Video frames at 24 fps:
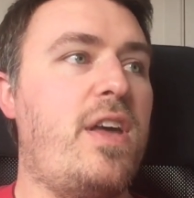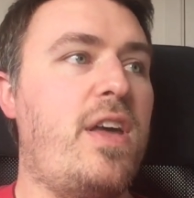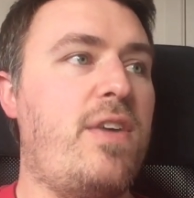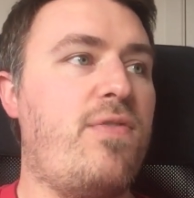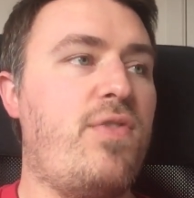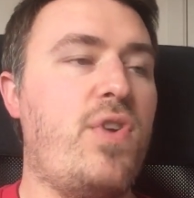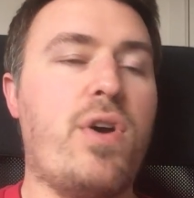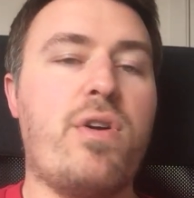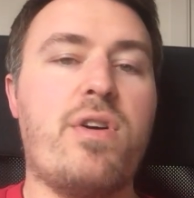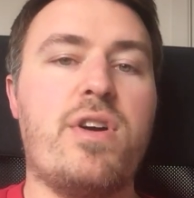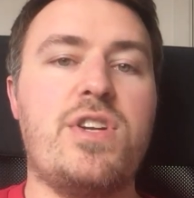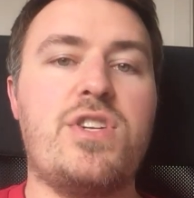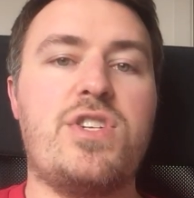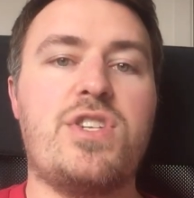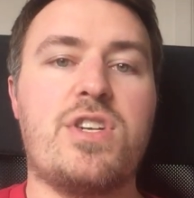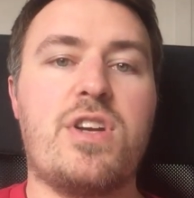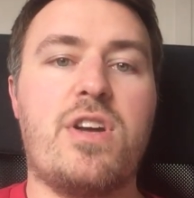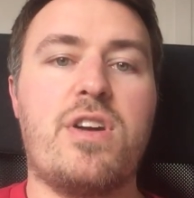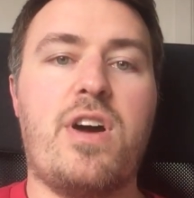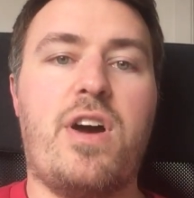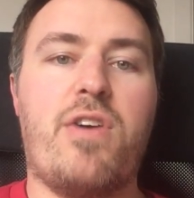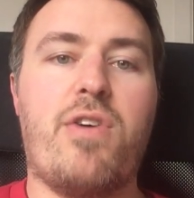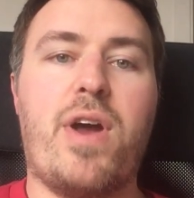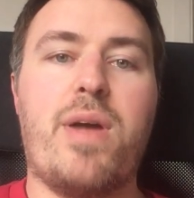if Norwich
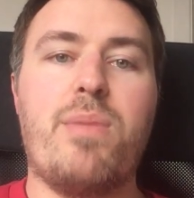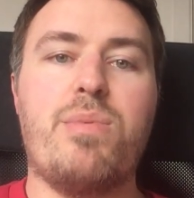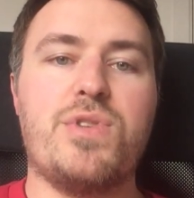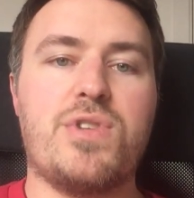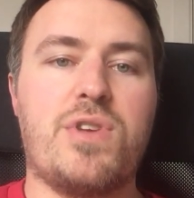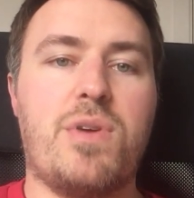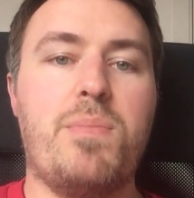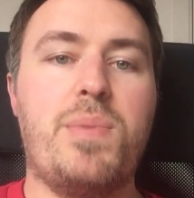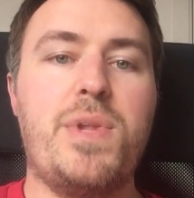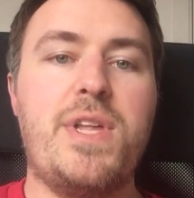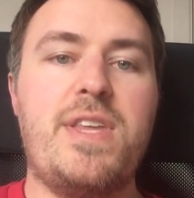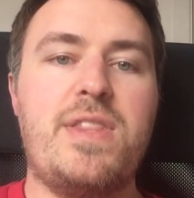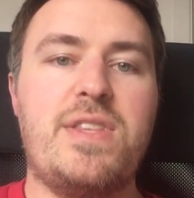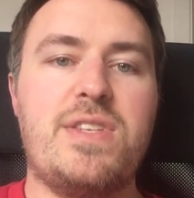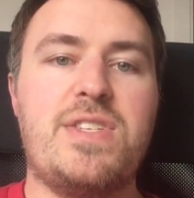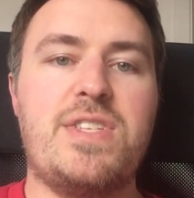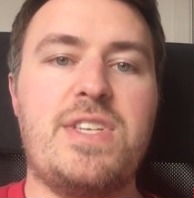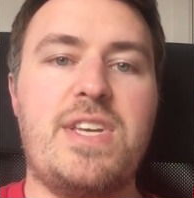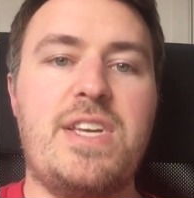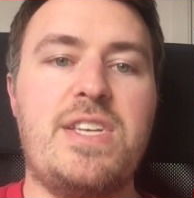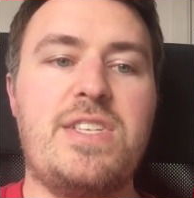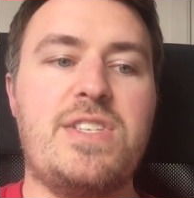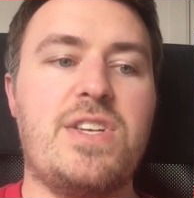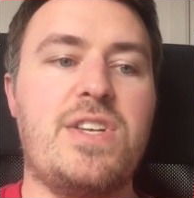are able to complete the
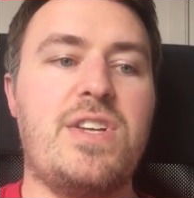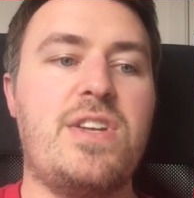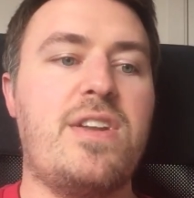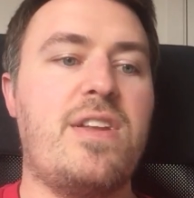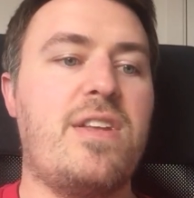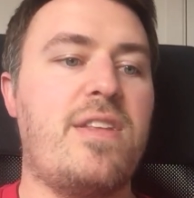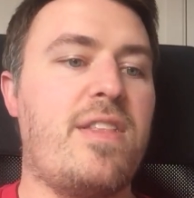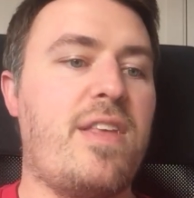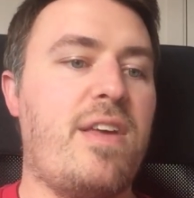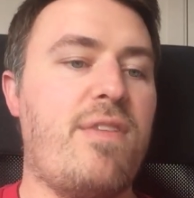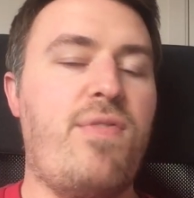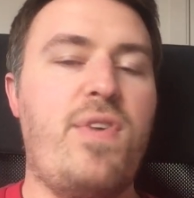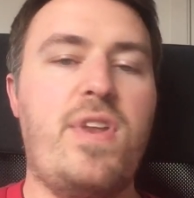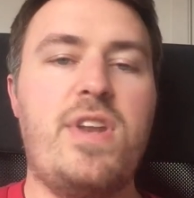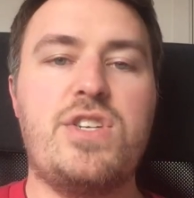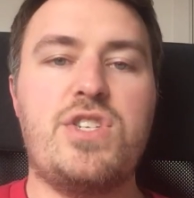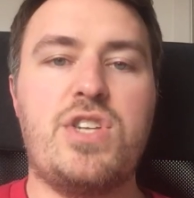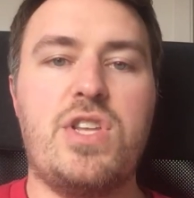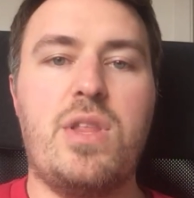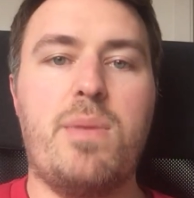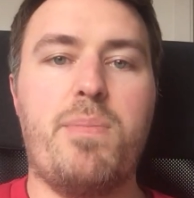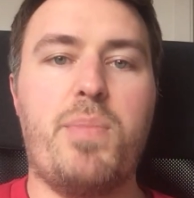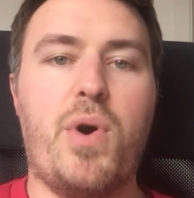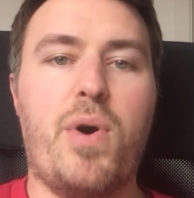season, they
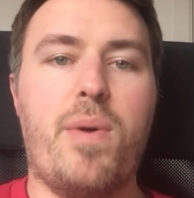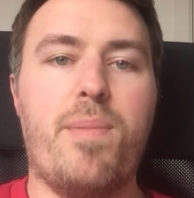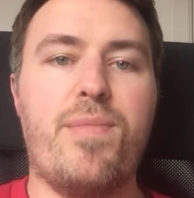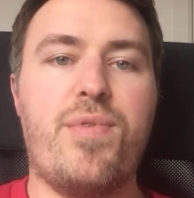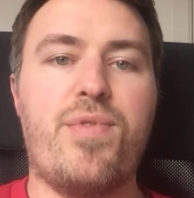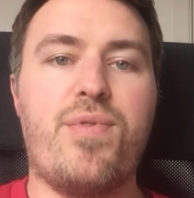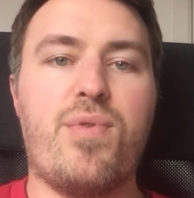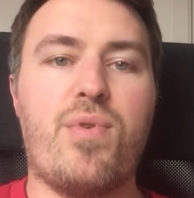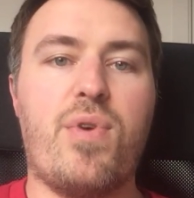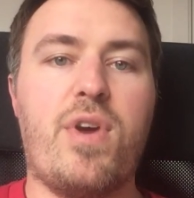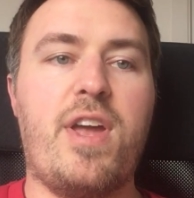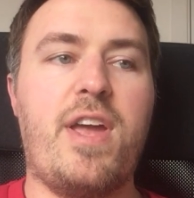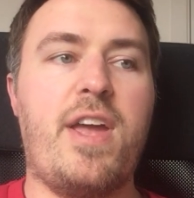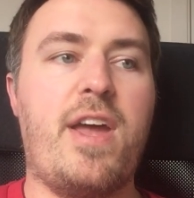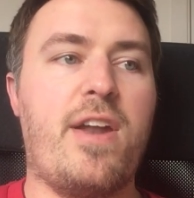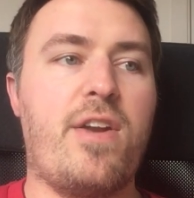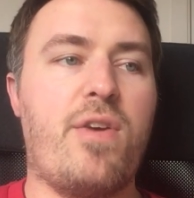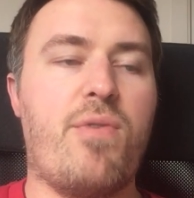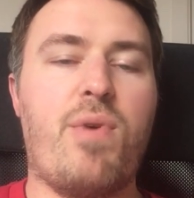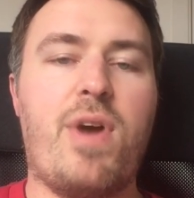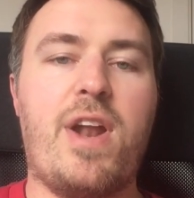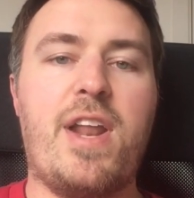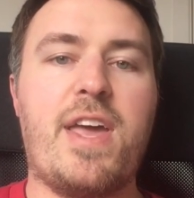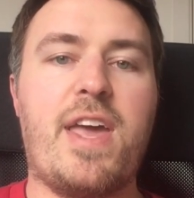finish in the bottom three and
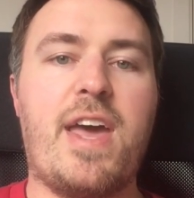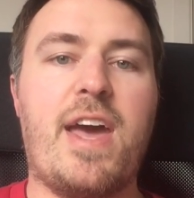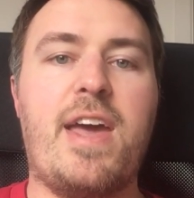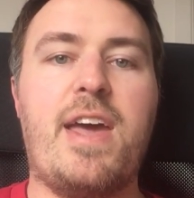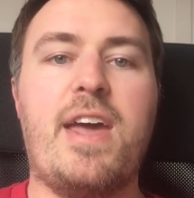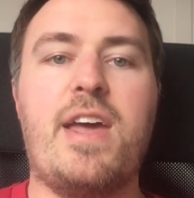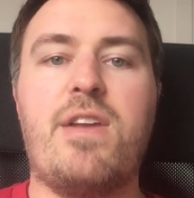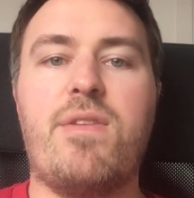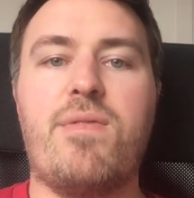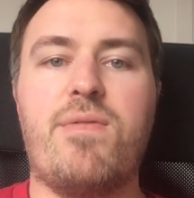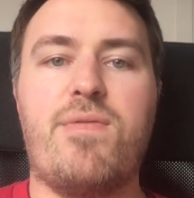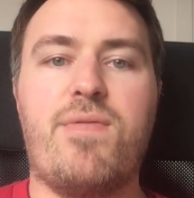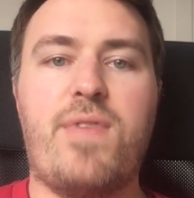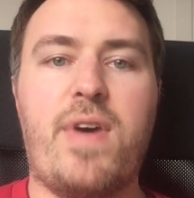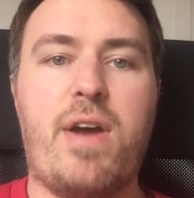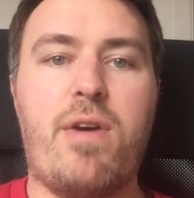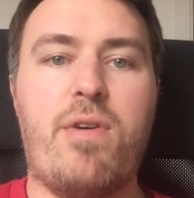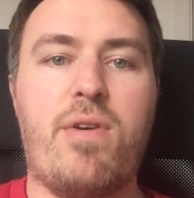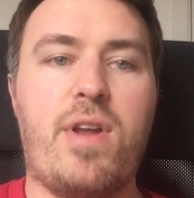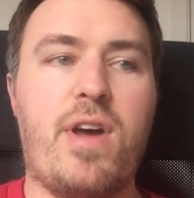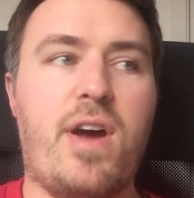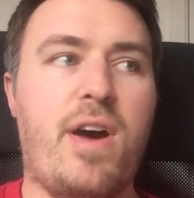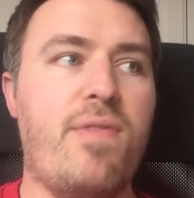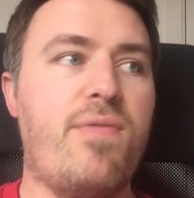are relegated,
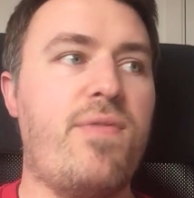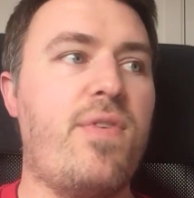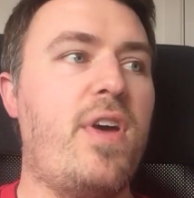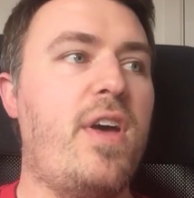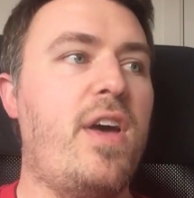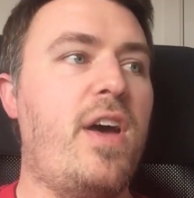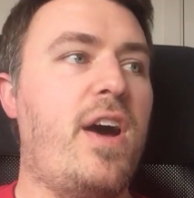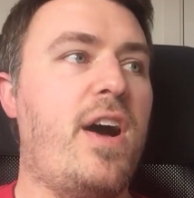fair enough,